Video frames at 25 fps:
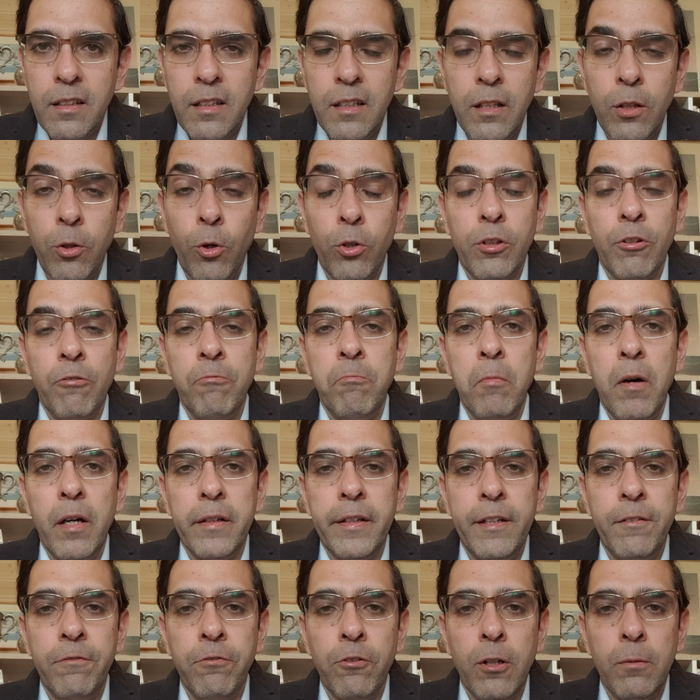a lot of
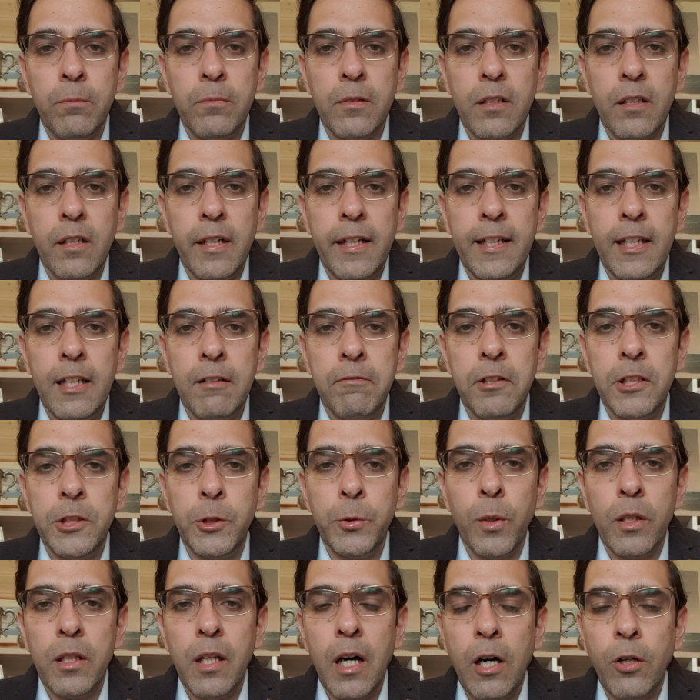money from the
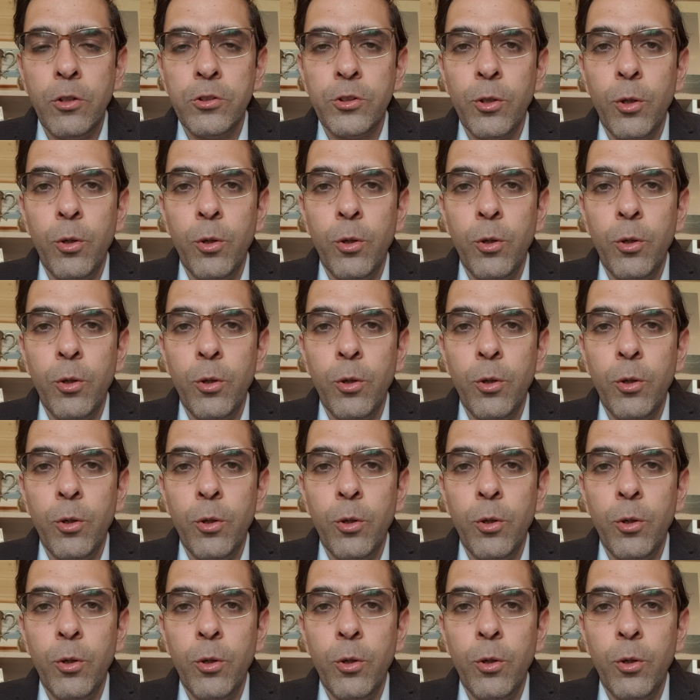individual house